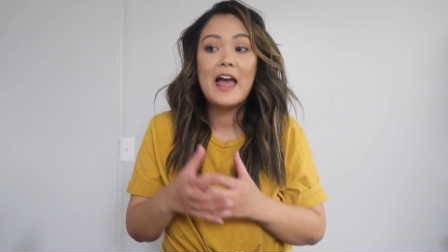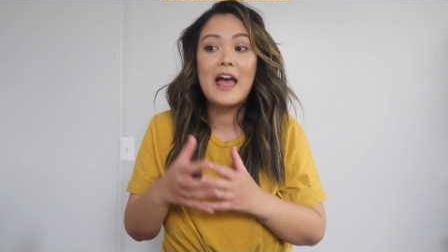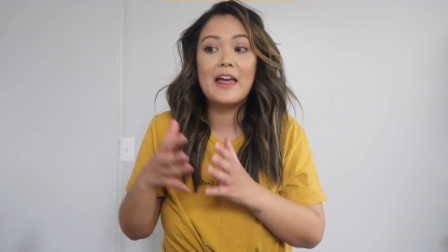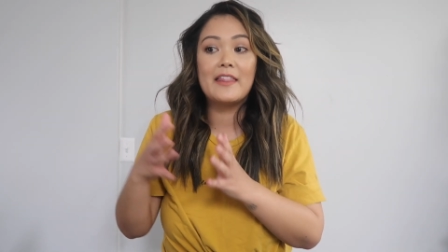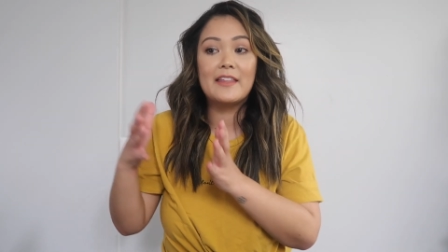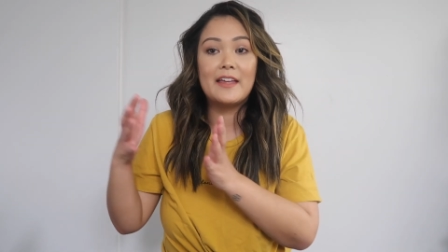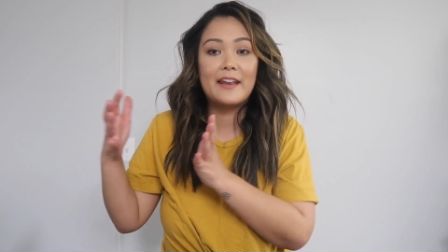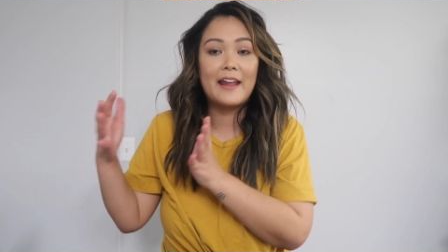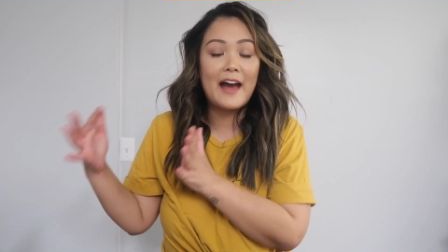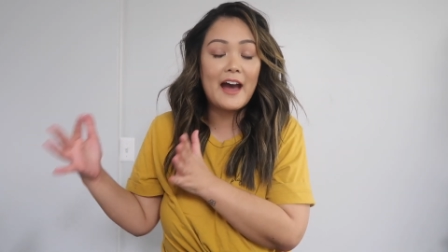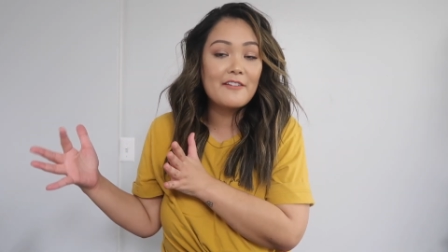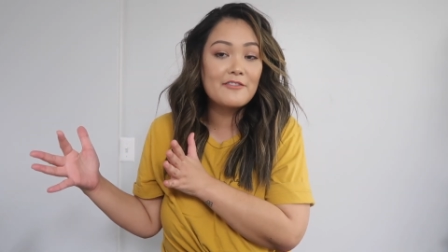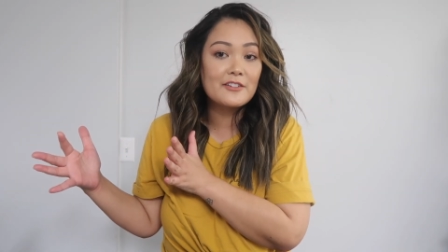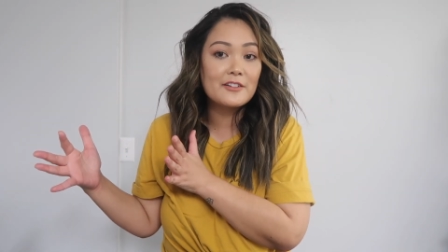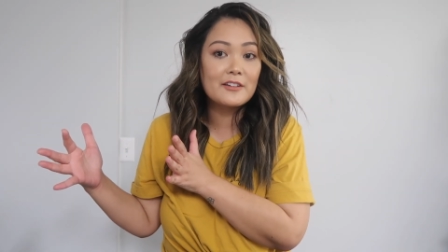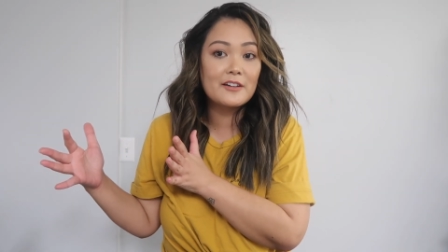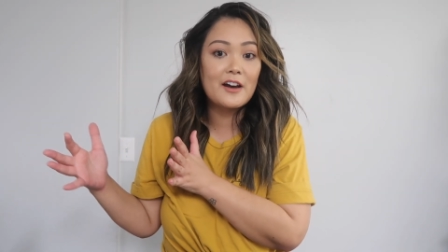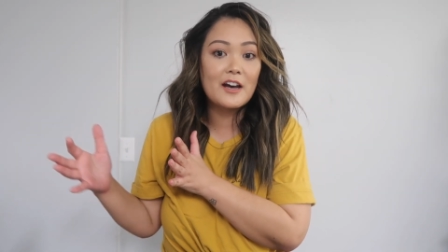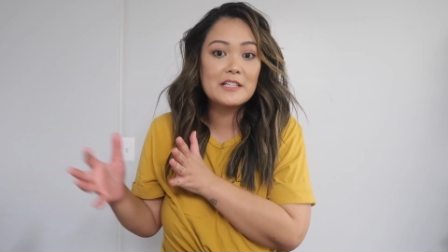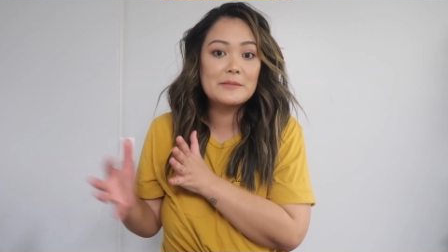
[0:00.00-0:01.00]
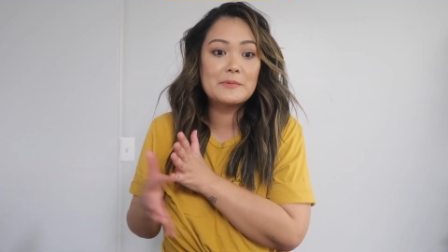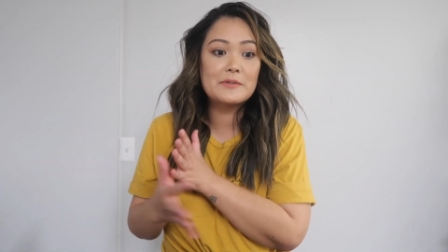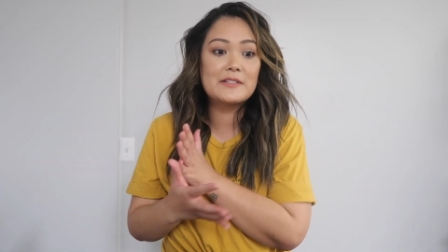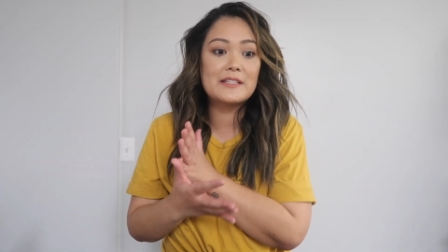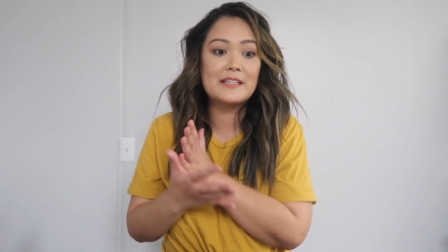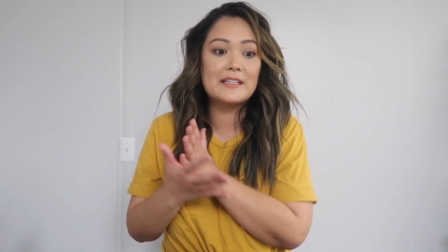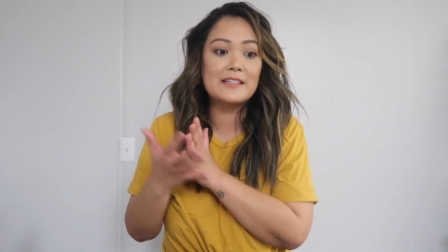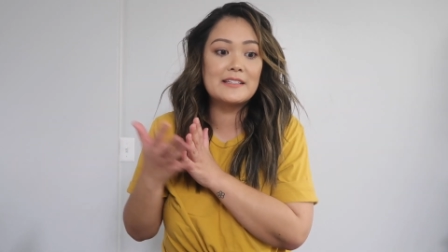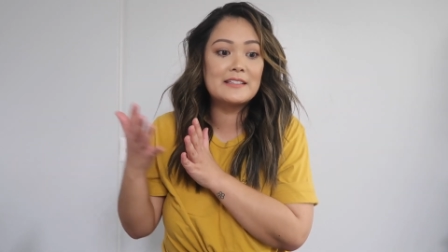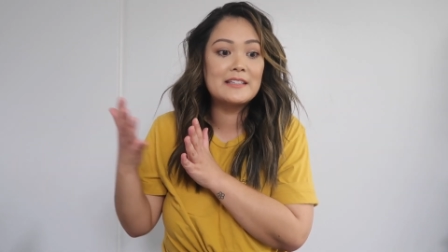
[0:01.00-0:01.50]
and then after the
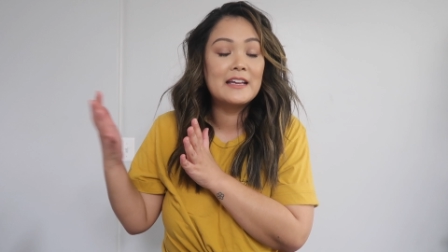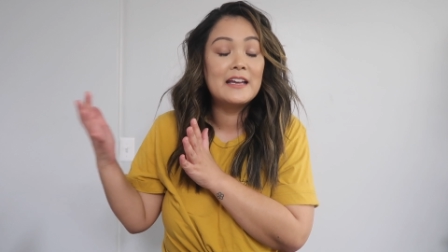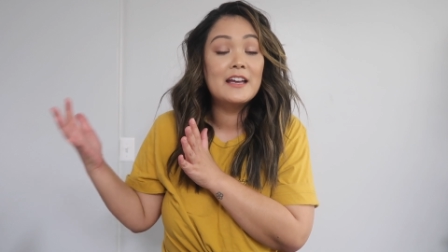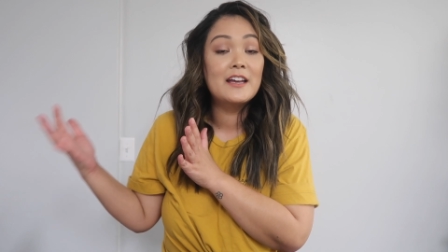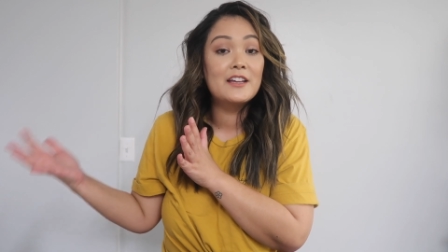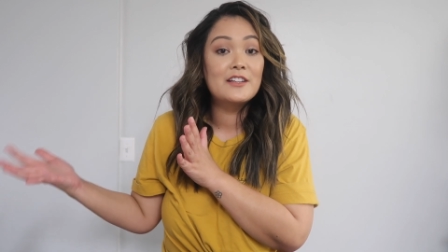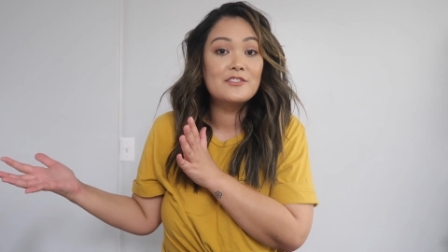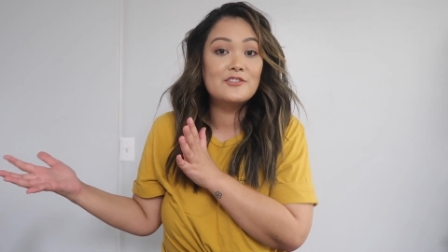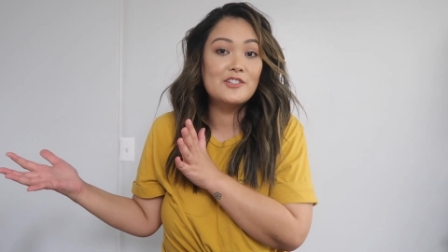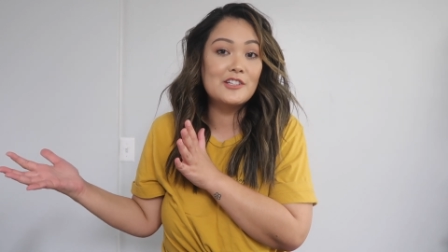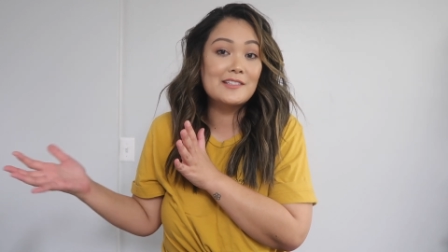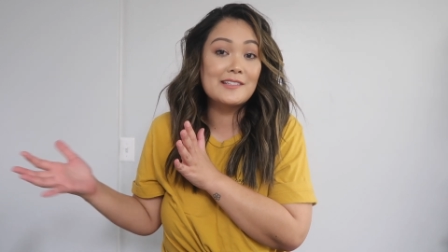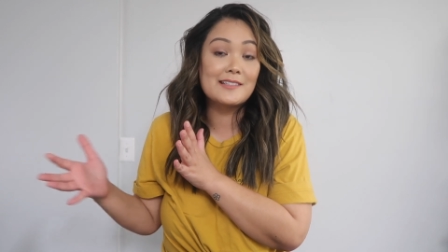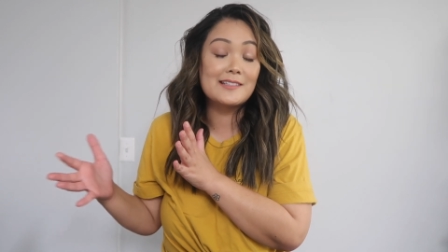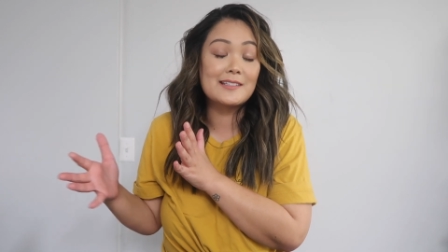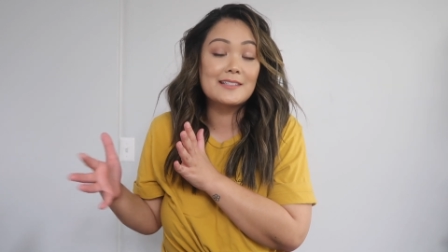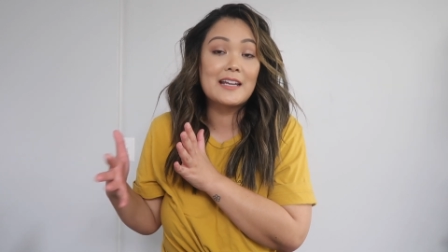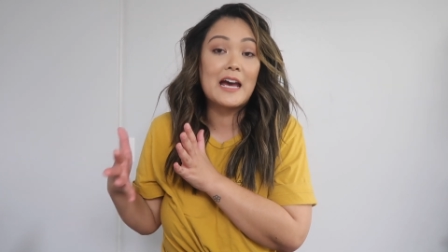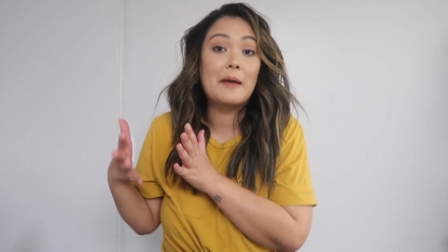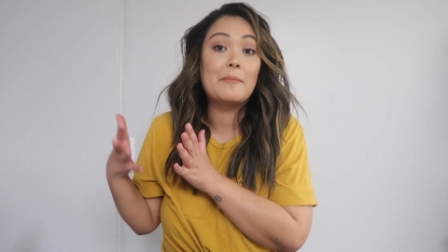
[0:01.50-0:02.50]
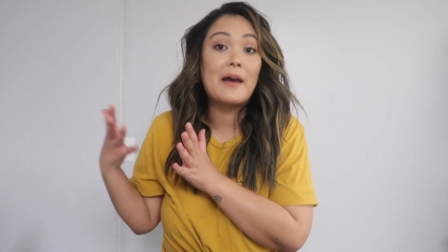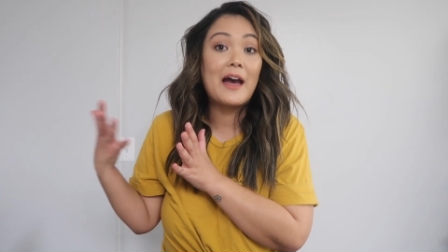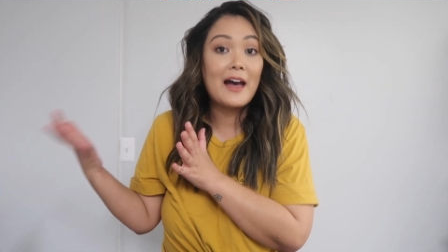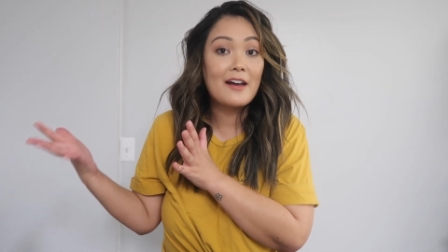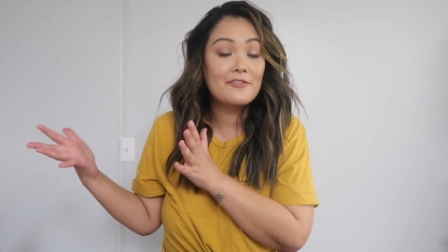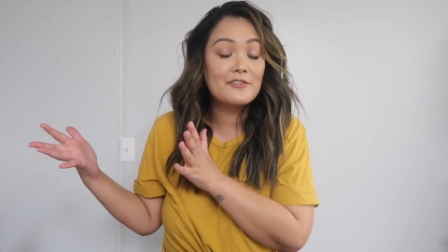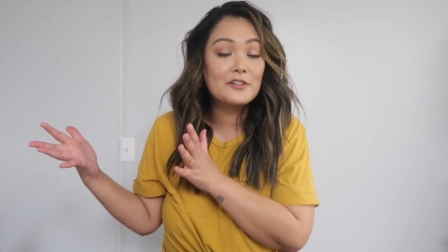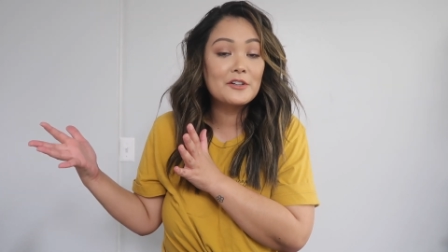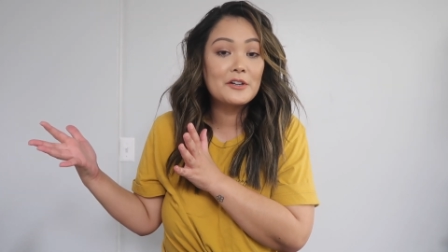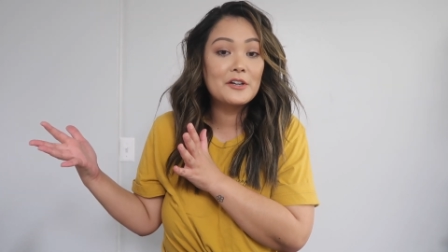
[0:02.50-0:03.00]
Gospels is Jesus' time
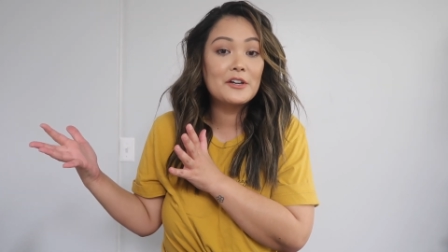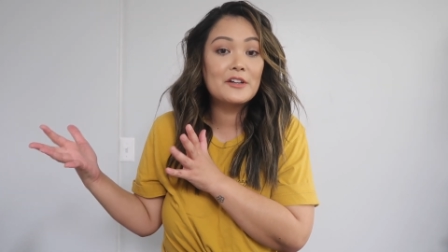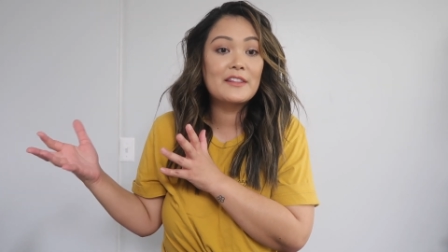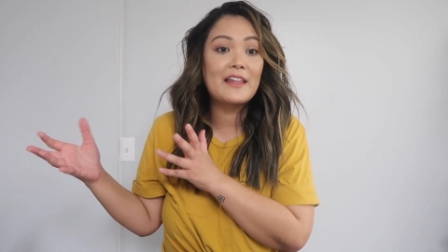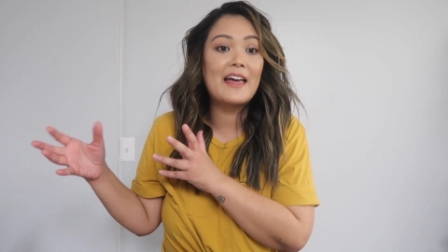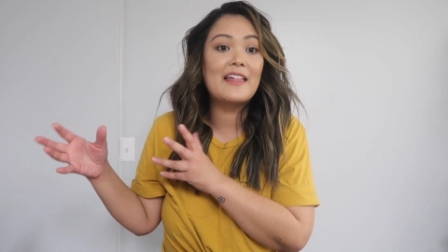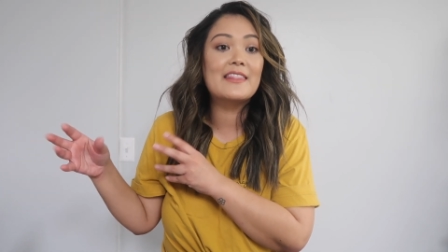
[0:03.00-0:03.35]
after earth,